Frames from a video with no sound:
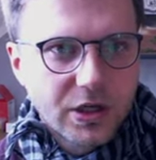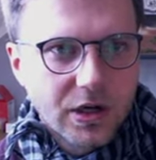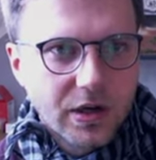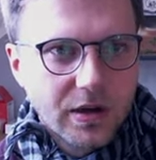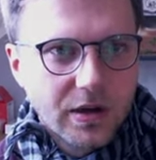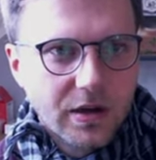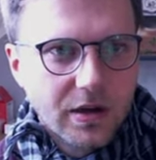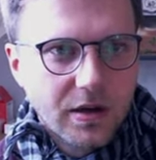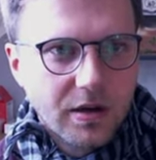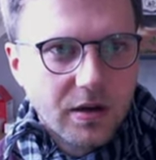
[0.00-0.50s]

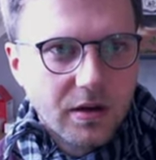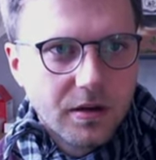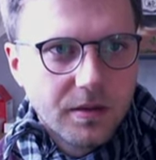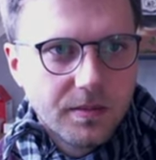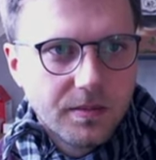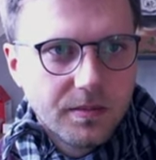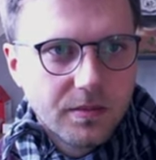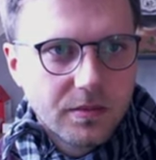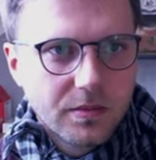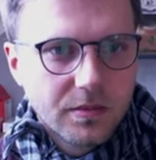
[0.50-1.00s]

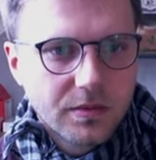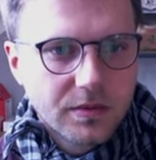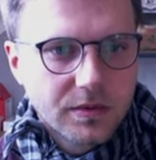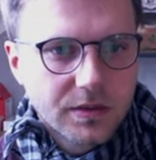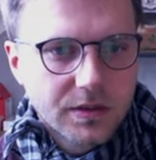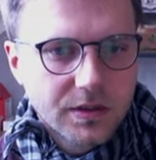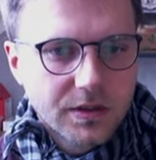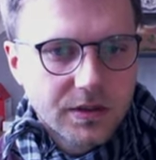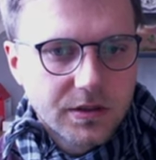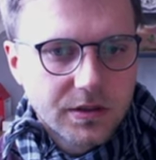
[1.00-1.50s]
Um,
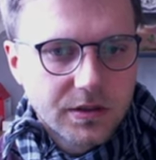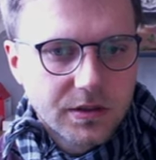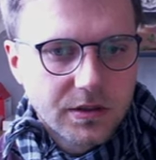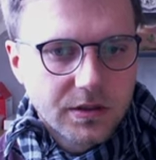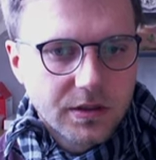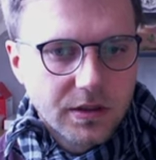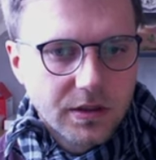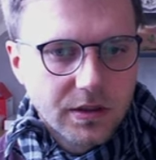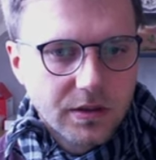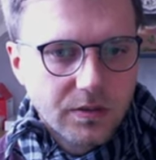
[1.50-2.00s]

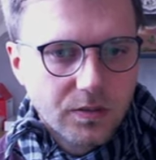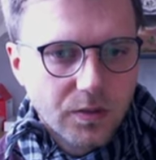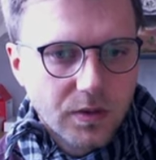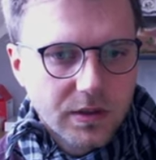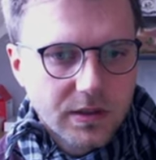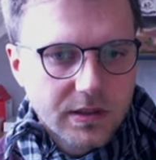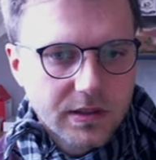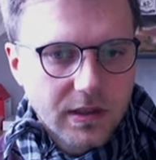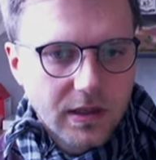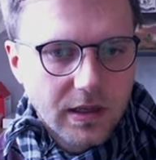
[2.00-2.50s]
so it
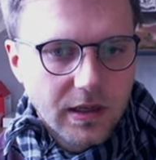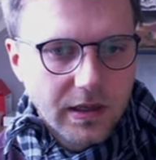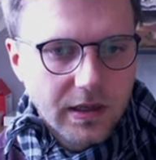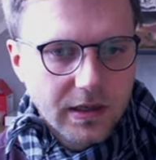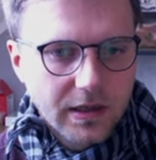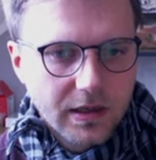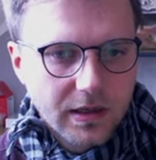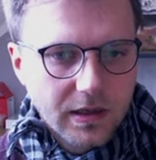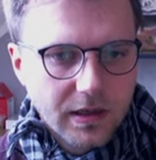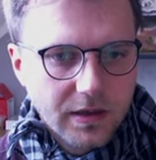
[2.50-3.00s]
was
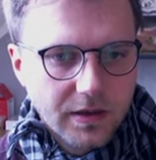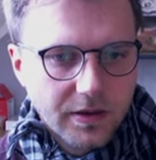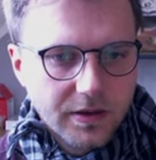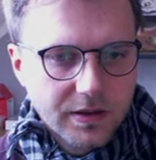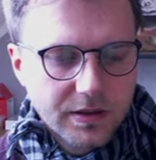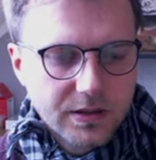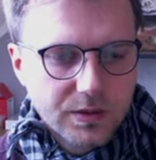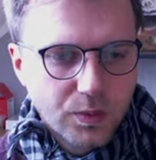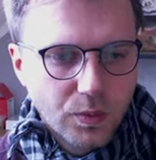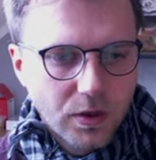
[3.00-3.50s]
like uh,
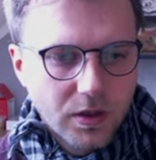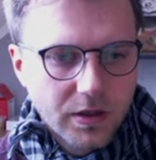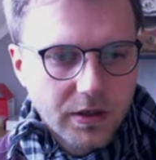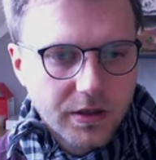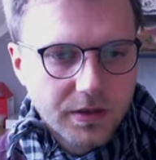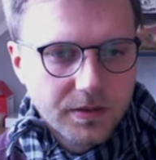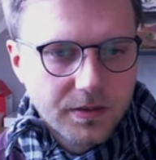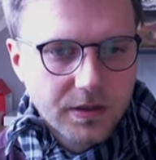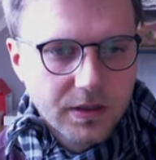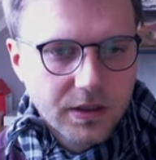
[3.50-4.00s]
this one.